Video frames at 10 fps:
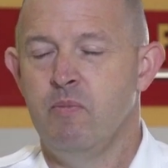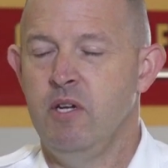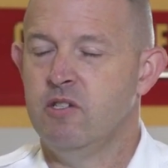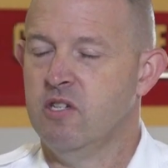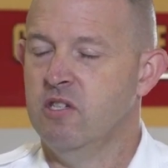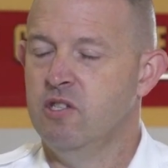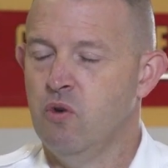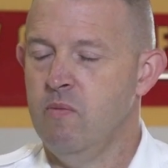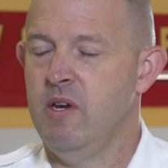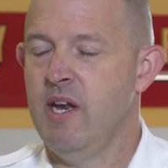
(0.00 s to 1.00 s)
Pete's gonna
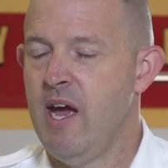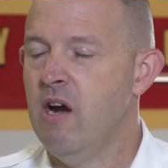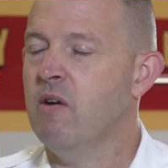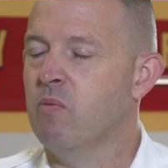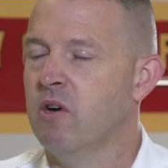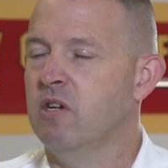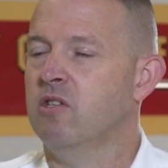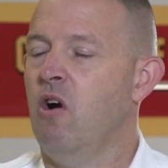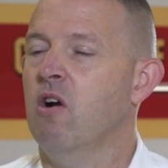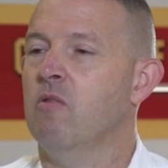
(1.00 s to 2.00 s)
join me now and we're gonna
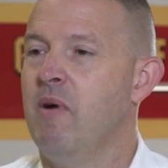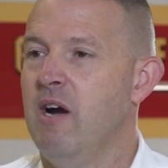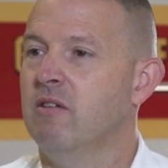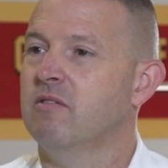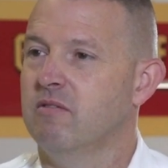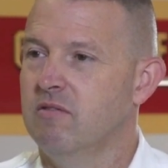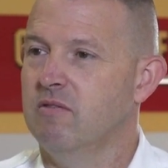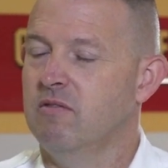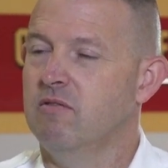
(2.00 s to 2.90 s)
talk about